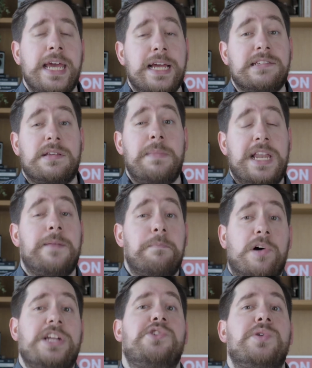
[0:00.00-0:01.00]
it cemented
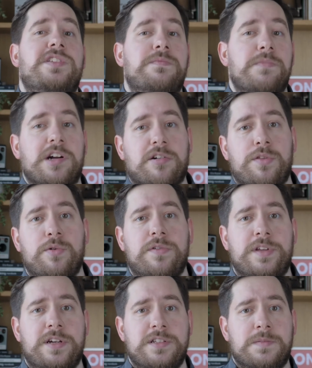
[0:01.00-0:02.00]
my choice of Micro Four
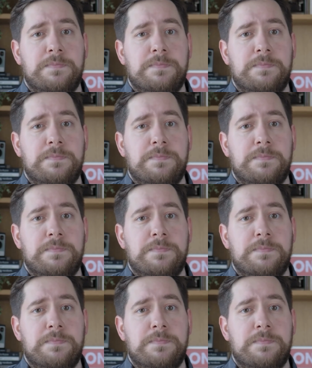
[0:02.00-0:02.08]
Thirds.